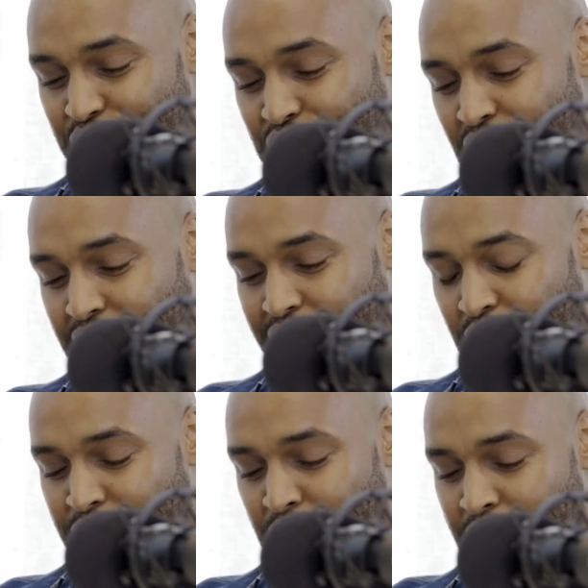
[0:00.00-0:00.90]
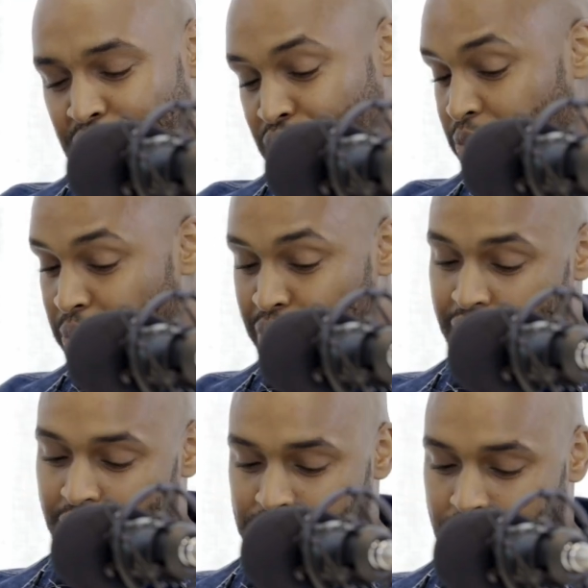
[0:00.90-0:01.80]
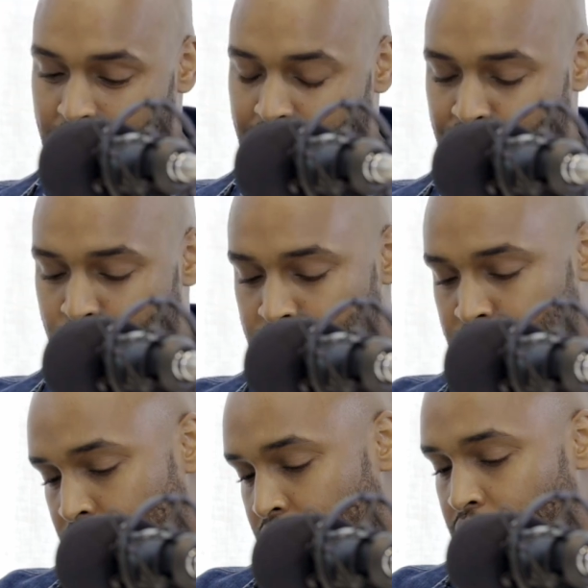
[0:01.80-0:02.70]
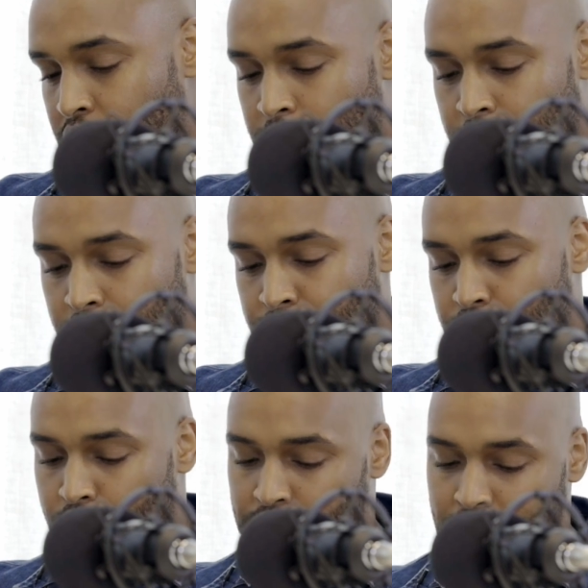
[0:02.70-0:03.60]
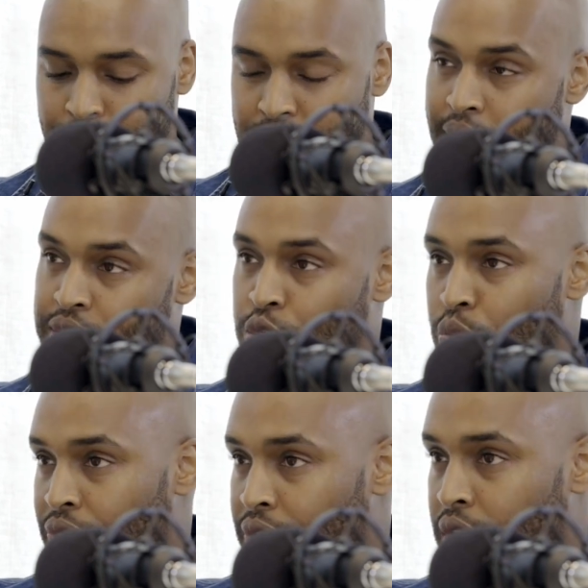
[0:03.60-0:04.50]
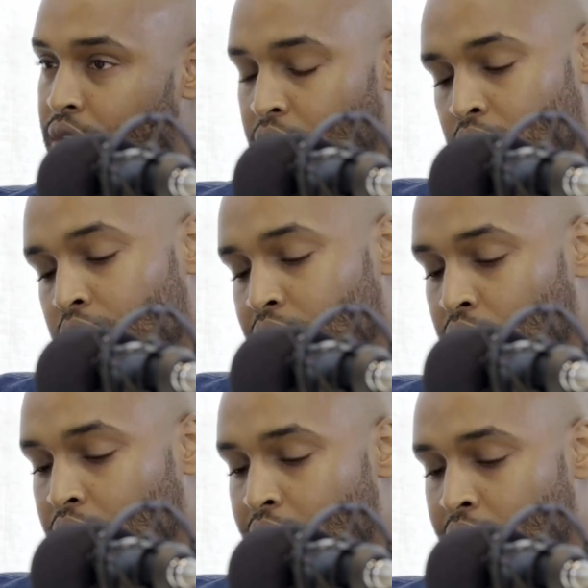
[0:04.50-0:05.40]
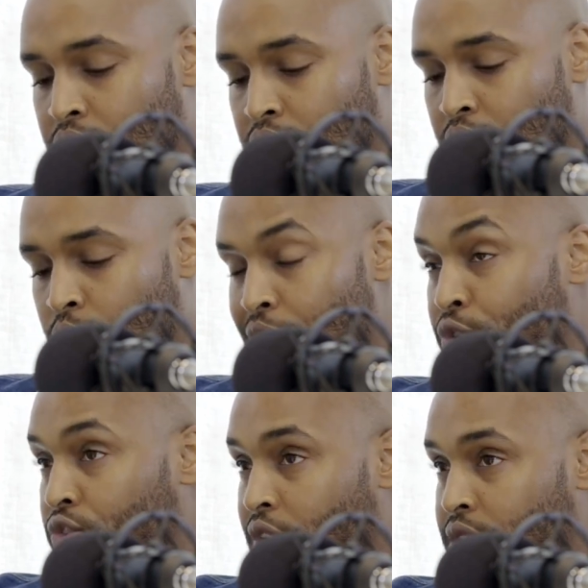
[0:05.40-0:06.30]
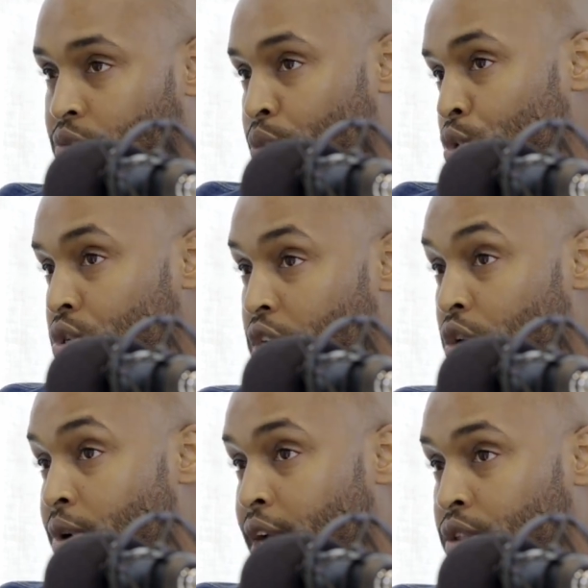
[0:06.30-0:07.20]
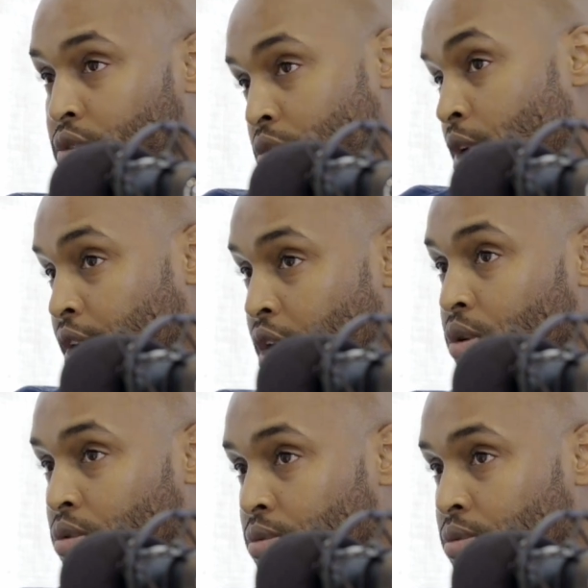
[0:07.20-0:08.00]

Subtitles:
you talk a little bit about, for the people that are listening in, of course, team size is one thing. Look at revenue size. What would you say you're at right now?